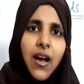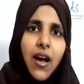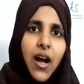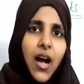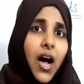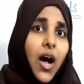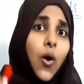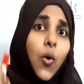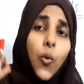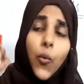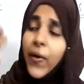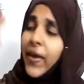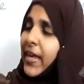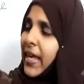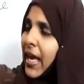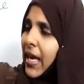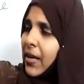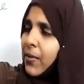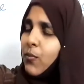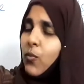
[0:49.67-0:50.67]
How we
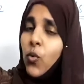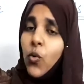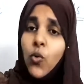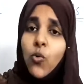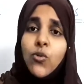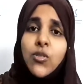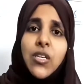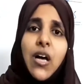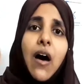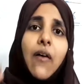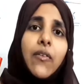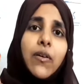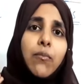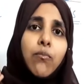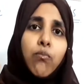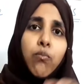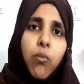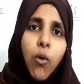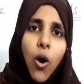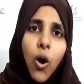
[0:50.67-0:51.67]
can move our
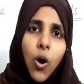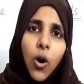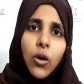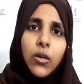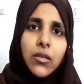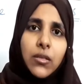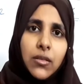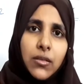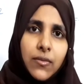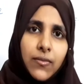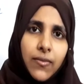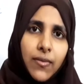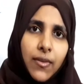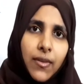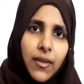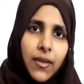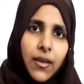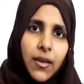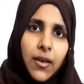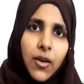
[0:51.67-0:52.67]
bone?
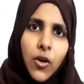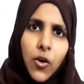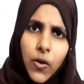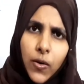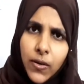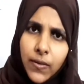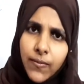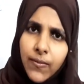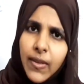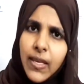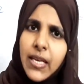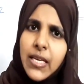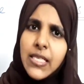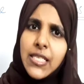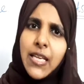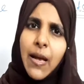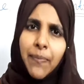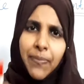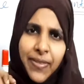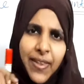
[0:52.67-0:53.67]

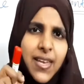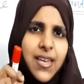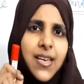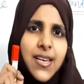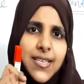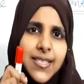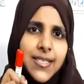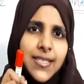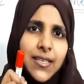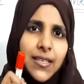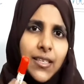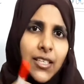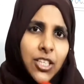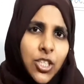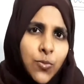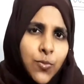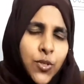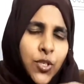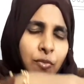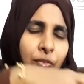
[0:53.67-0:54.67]
Something is there
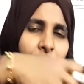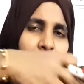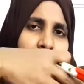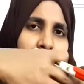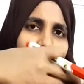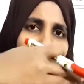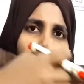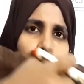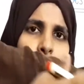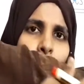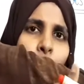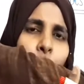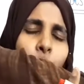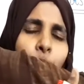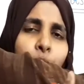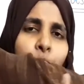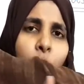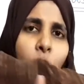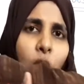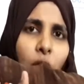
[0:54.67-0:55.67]
in between the two
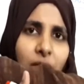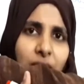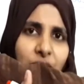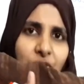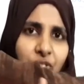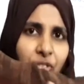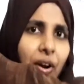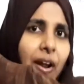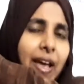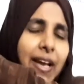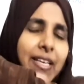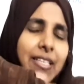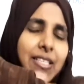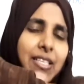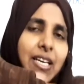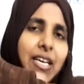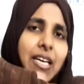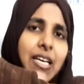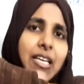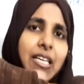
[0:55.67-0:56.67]
bones, right?
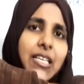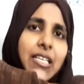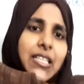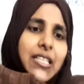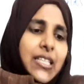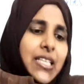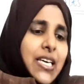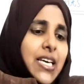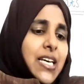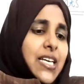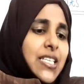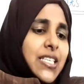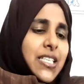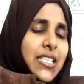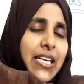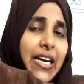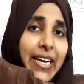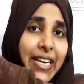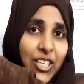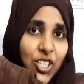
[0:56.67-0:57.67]
This
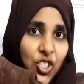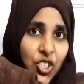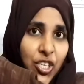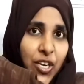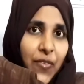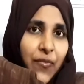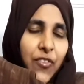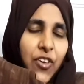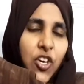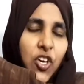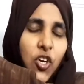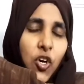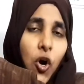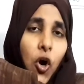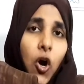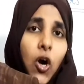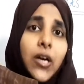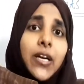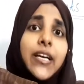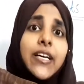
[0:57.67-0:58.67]
connection we
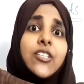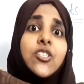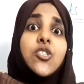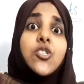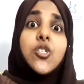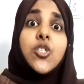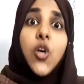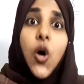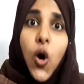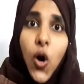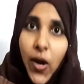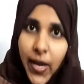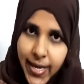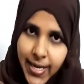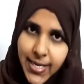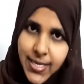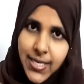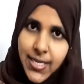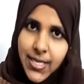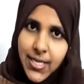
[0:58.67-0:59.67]
call
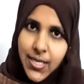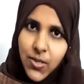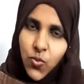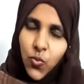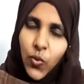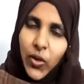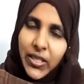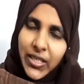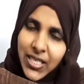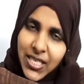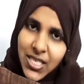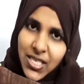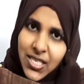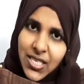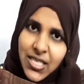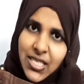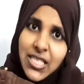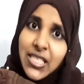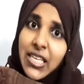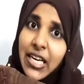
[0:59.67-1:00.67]
joints. What is
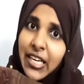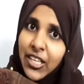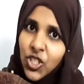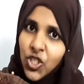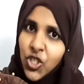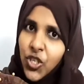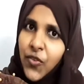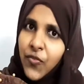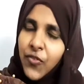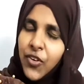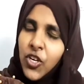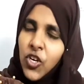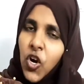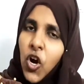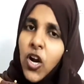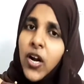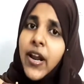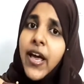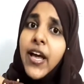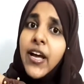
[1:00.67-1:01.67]
this connection we
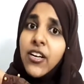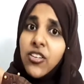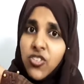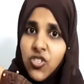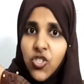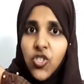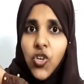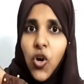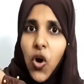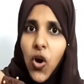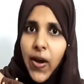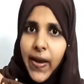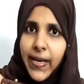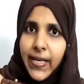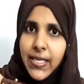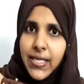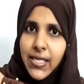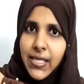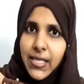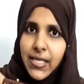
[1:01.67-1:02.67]
call
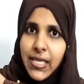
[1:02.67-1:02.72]
joints?